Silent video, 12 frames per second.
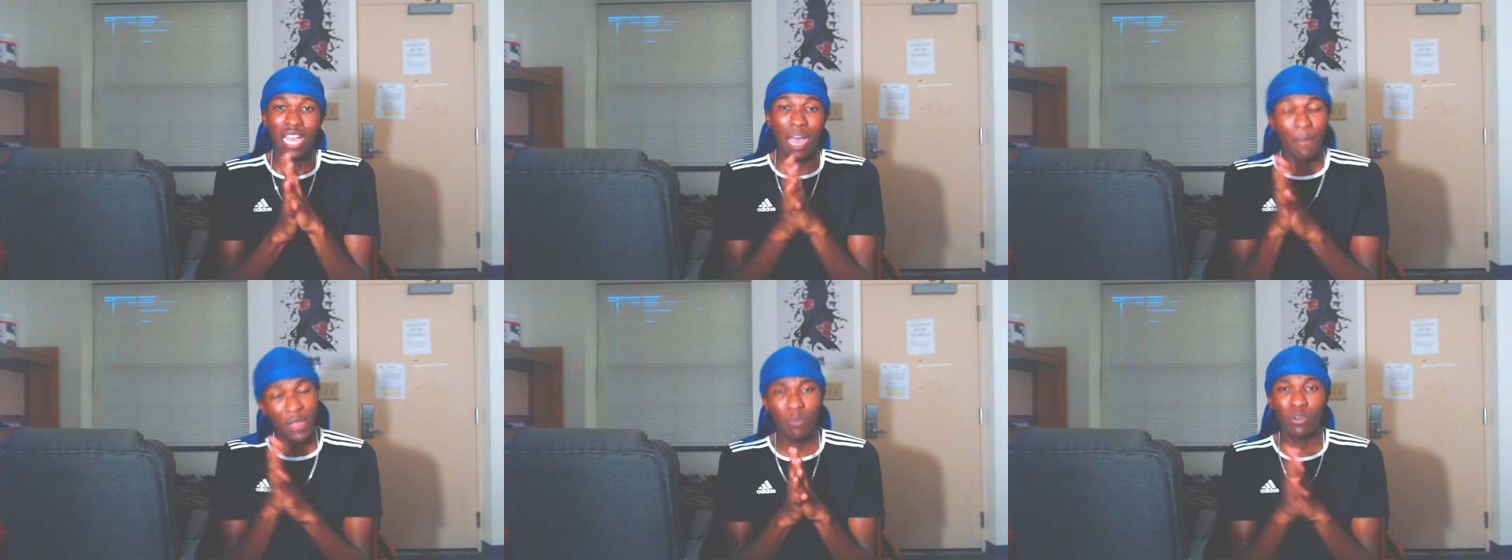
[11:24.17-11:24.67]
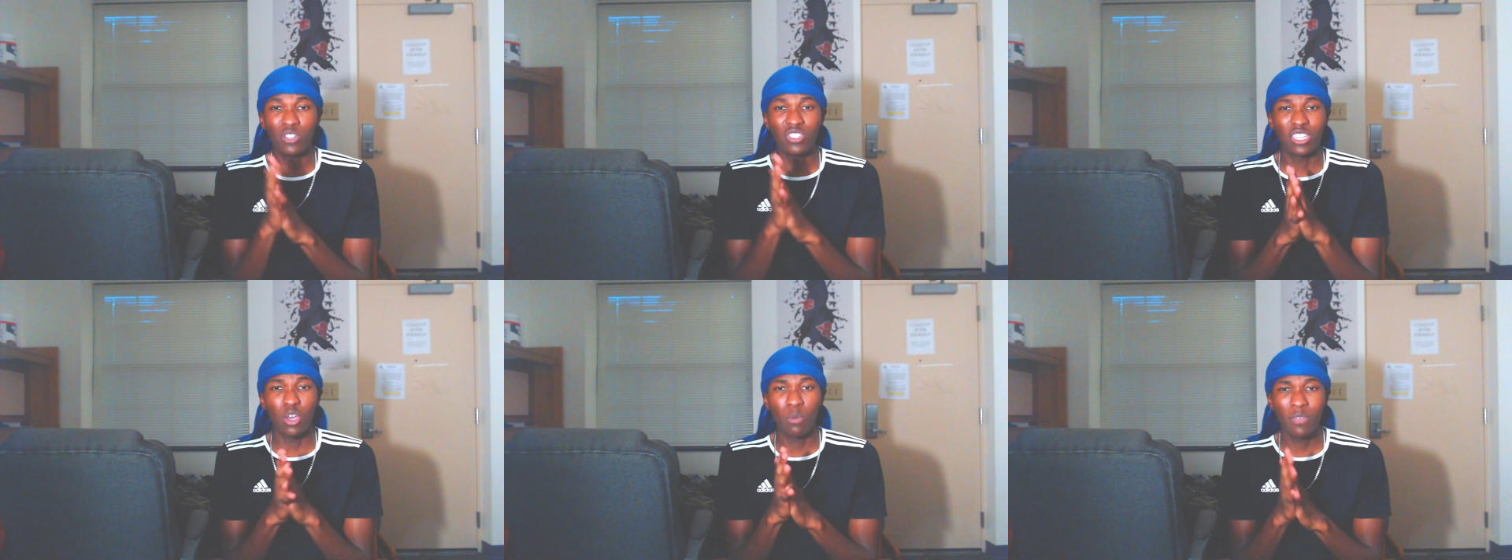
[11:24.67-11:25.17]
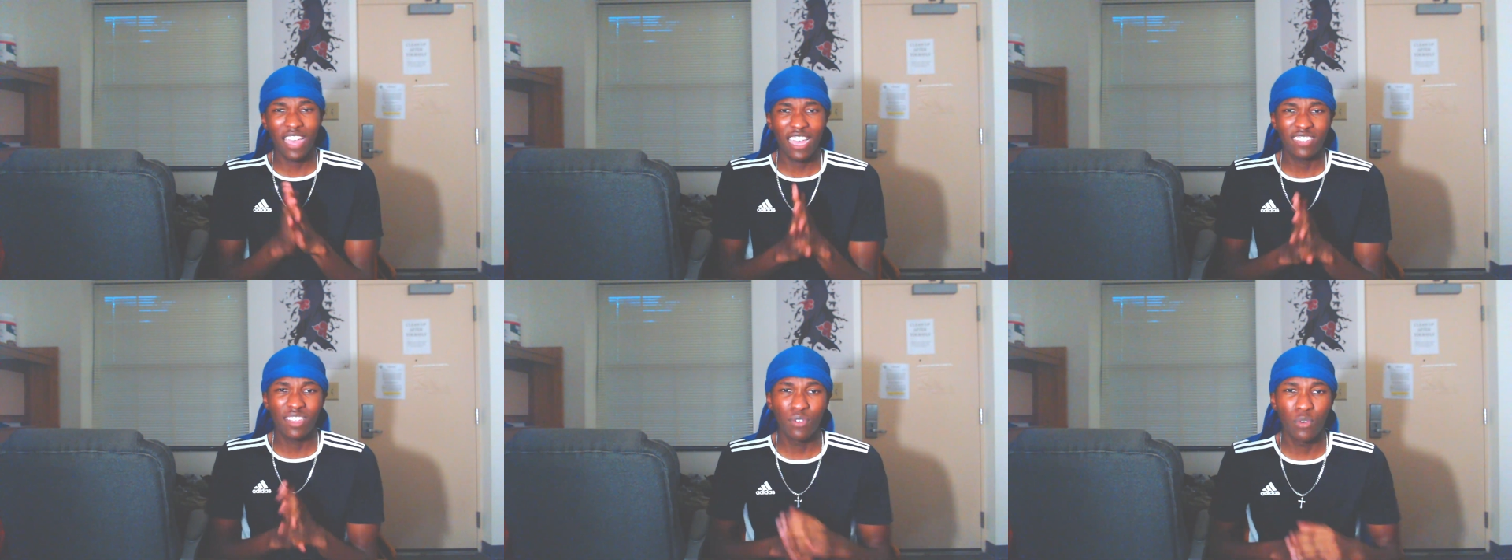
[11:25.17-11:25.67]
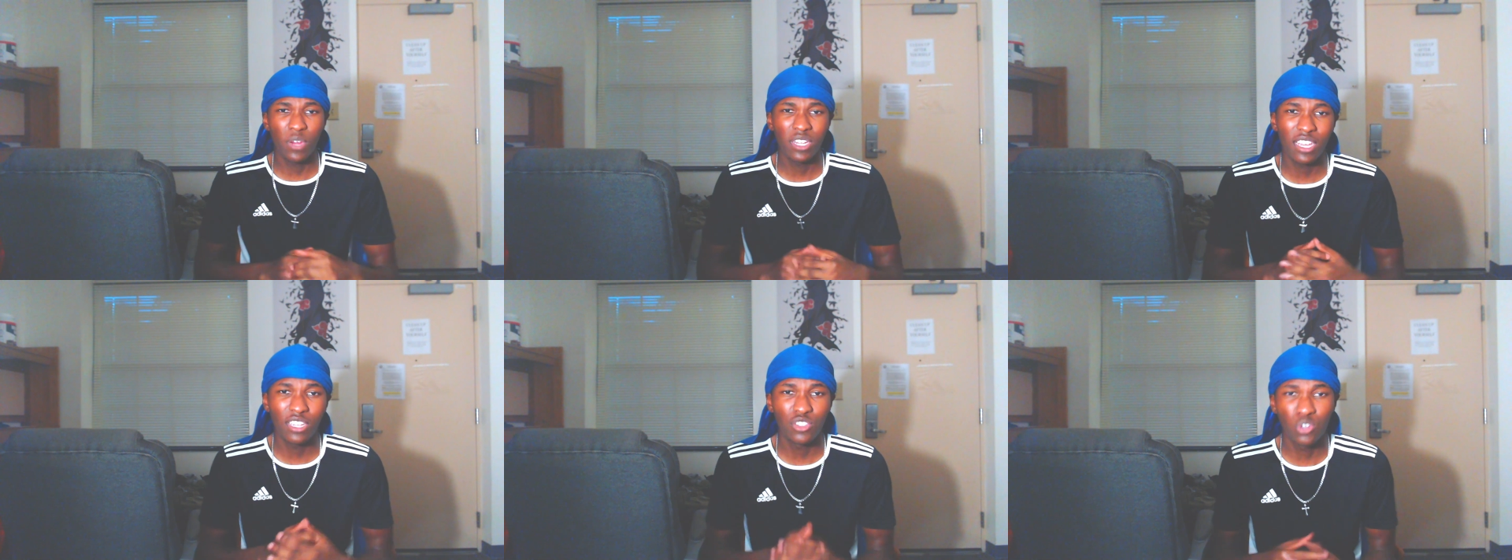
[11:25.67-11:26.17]
I've been your boy Z. Hope y'all guys have a great
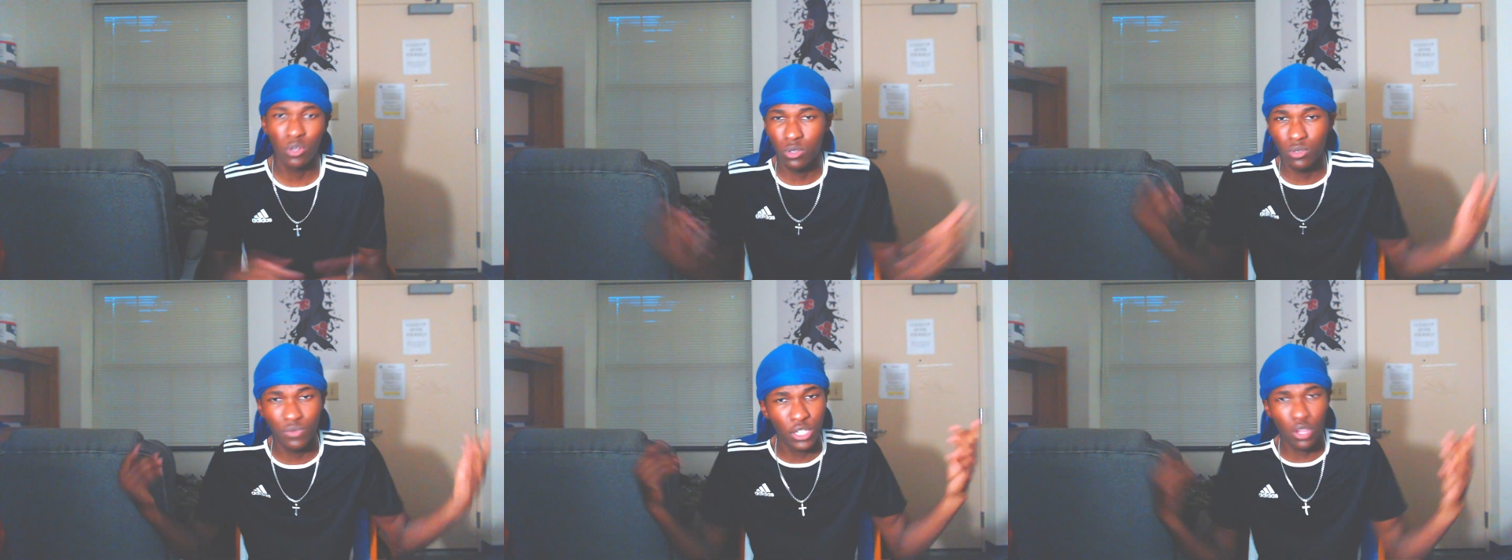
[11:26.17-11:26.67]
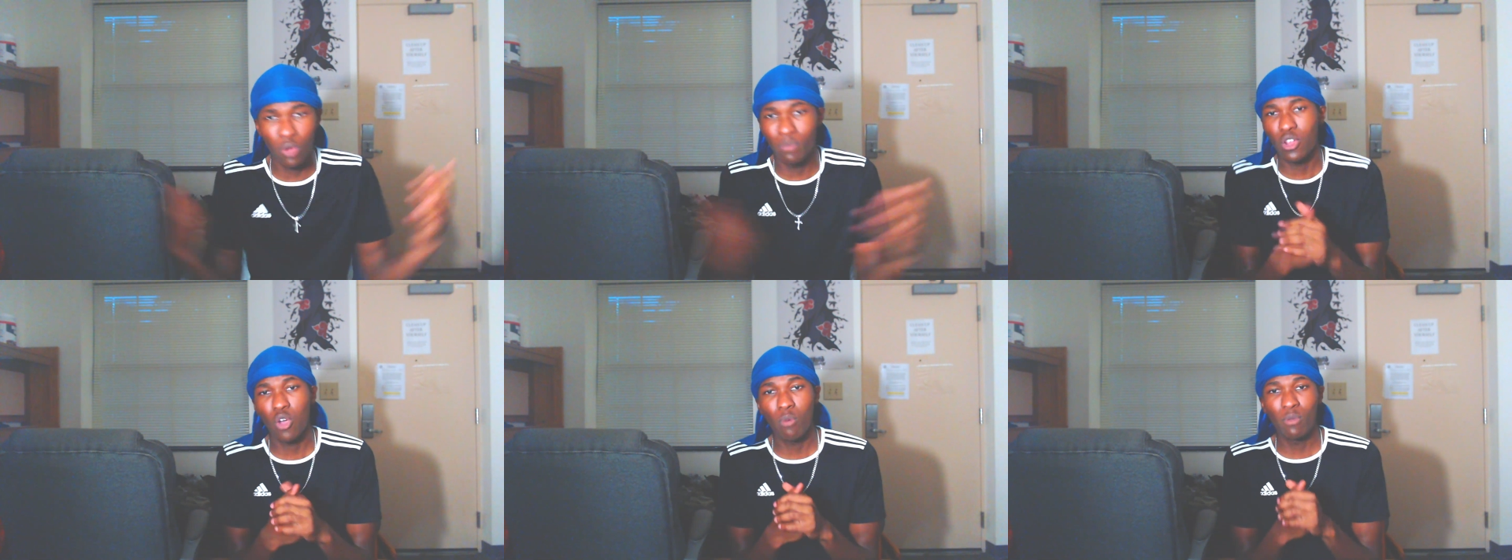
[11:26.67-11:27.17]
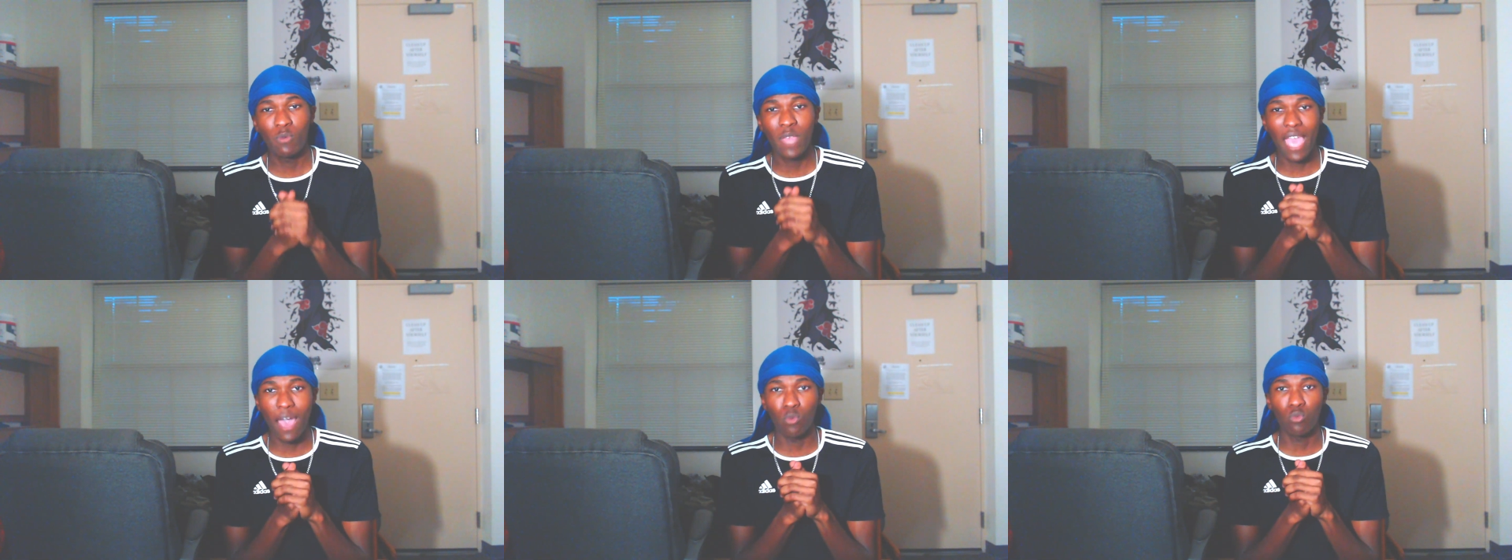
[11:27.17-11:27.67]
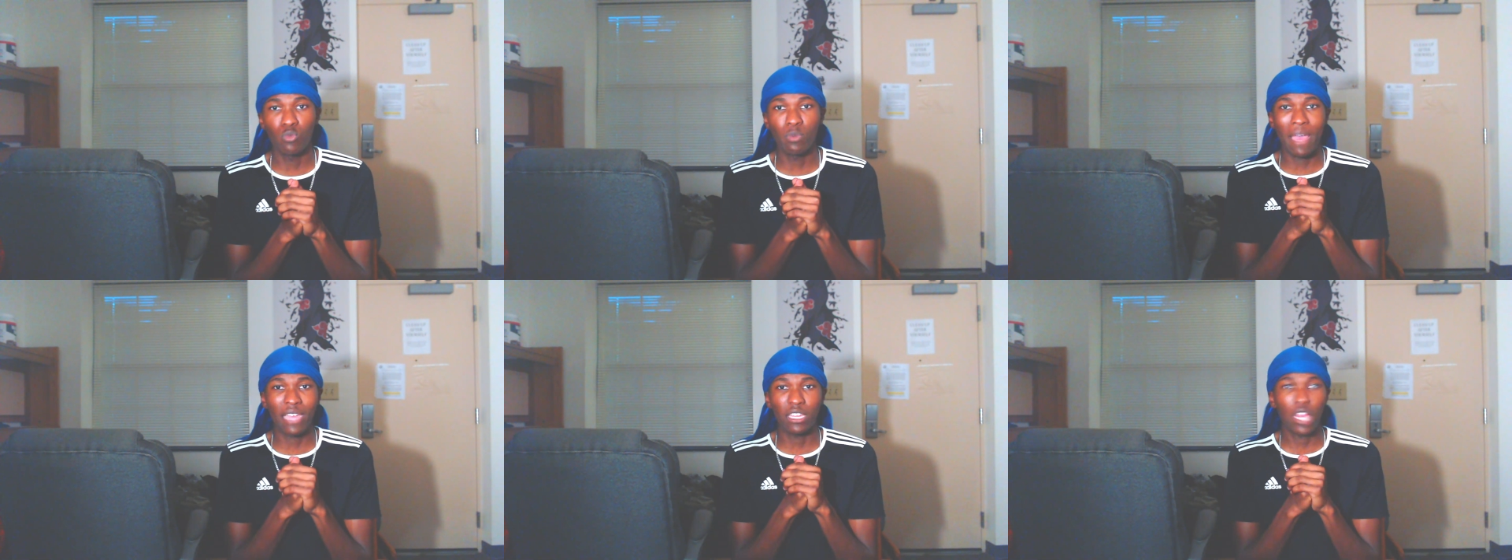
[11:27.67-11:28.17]
day. Short little video, but we out. We
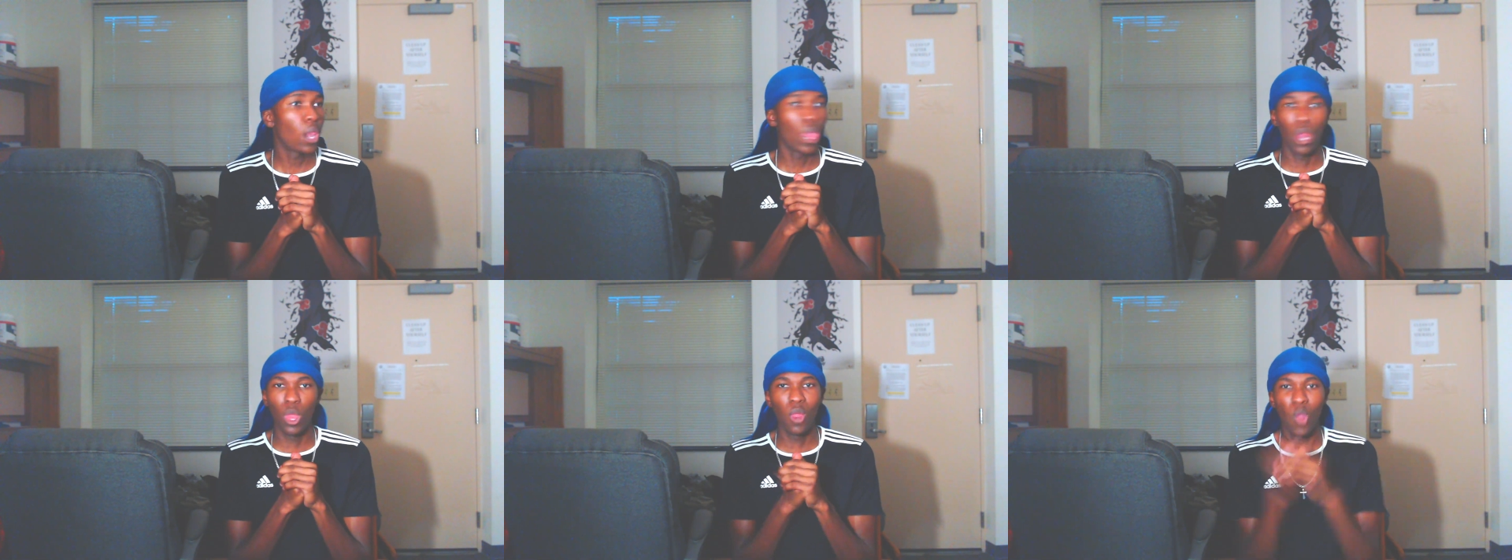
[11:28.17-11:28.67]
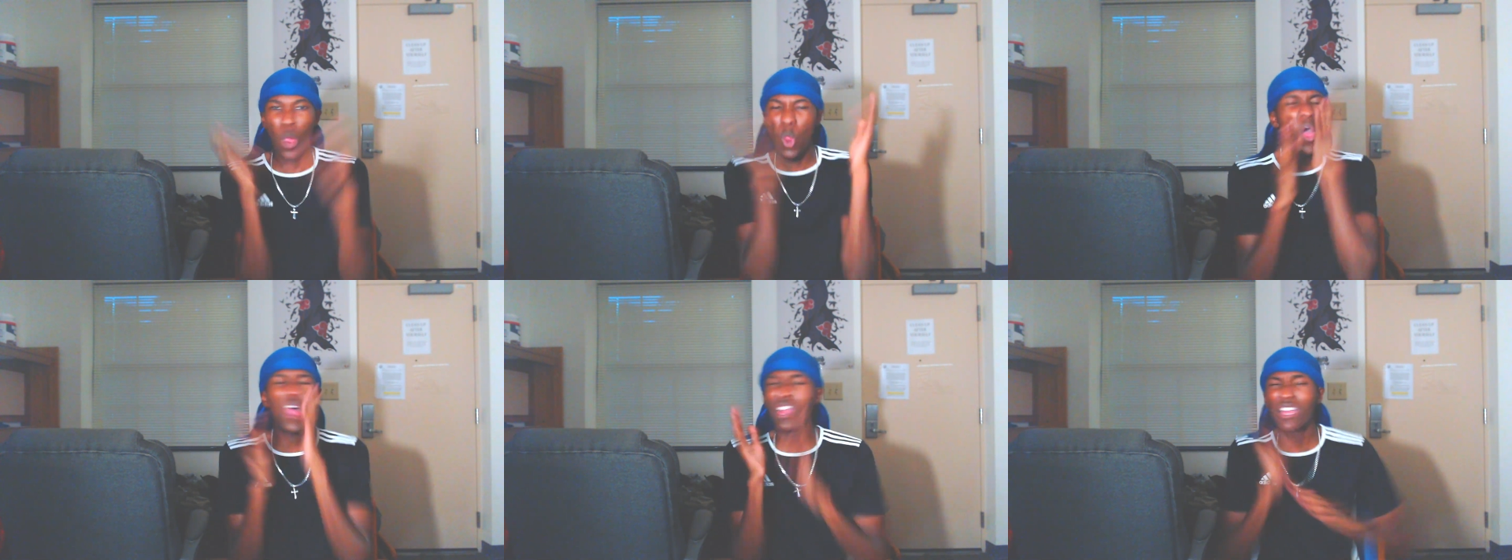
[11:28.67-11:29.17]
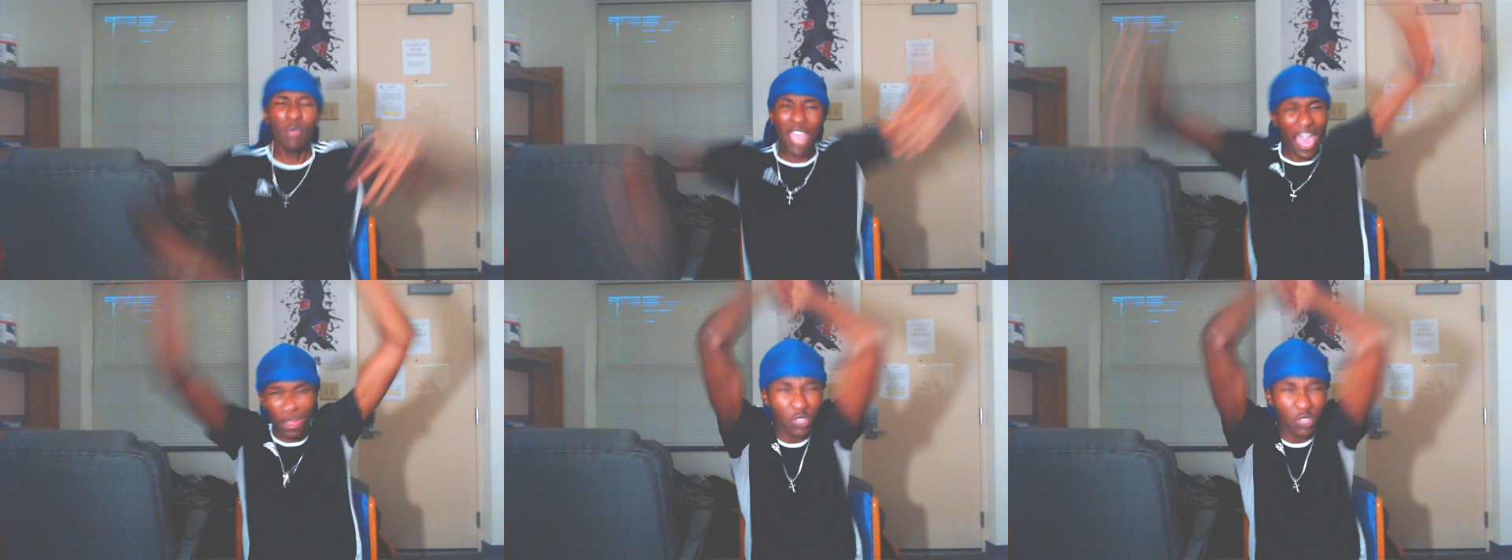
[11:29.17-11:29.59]
back. We out this